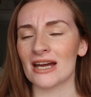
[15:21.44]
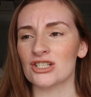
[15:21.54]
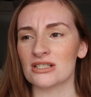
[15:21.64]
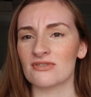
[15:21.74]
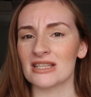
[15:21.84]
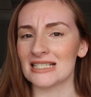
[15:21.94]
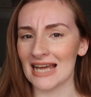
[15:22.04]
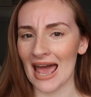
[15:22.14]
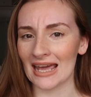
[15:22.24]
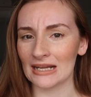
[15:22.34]
there just for the
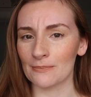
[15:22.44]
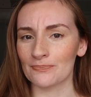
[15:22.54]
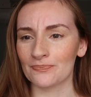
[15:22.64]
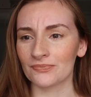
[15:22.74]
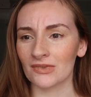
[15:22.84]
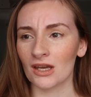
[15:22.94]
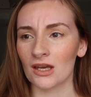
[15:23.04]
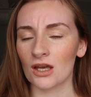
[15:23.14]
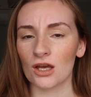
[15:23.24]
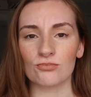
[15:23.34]
day,
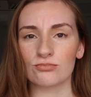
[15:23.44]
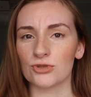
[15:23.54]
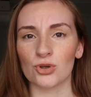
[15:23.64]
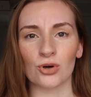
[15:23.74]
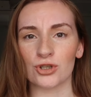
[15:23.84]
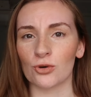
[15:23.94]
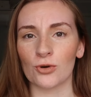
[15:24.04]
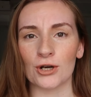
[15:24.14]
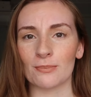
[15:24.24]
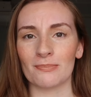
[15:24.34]
you'll
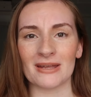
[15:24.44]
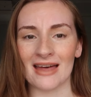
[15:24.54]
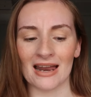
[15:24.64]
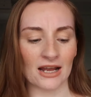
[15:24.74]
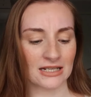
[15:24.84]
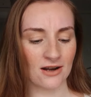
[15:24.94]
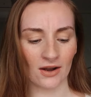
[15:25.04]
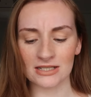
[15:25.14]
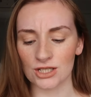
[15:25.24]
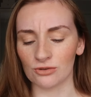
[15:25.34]
kind of be there like
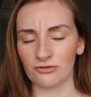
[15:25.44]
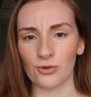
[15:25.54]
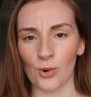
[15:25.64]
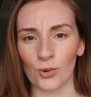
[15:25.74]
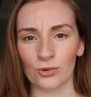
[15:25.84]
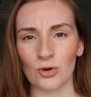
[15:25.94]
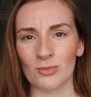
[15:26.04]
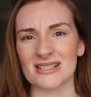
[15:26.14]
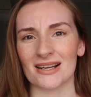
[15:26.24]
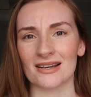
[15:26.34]
9 till 4,
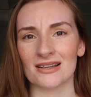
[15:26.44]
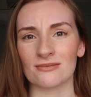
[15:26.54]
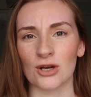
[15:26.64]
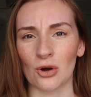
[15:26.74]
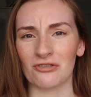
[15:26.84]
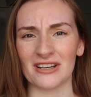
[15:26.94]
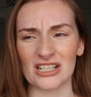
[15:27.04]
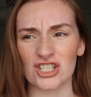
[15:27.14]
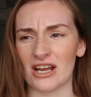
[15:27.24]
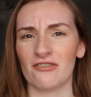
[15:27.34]
almost like an
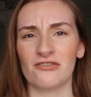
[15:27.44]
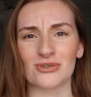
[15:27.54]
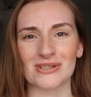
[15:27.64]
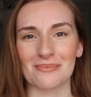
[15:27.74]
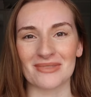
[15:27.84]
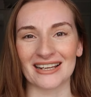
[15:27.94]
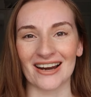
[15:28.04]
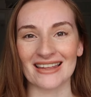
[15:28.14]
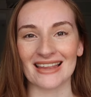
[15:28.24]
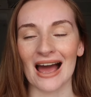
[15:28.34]
office shift or something
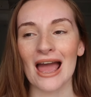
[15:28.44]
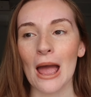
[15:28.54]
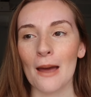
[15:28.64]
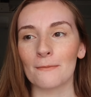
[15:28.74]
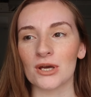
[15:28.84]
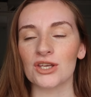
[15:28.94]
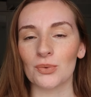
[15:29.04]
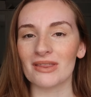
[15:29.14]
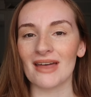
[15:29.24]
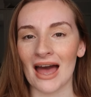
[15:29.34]
like that, but
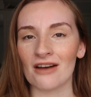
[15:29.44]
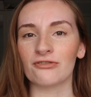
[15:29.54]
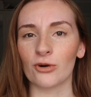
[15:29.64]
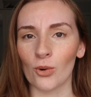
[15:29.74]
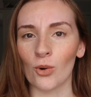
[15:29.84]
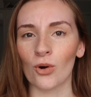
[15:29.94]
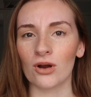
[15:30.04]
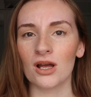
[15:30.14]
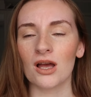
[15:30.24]
you were there for